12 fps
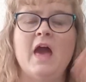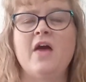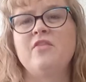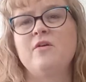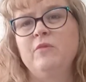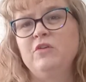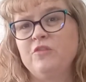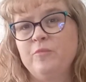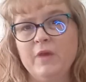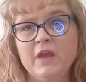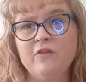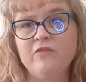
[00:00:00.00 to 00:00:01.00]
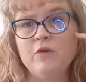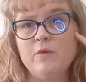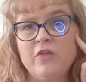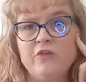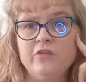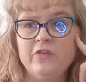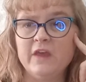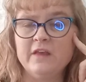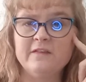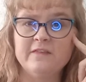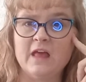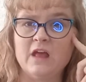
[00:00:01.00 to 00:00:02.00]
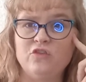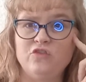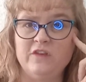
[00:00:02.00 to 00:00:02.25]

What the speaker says: and then we just pick a few other things that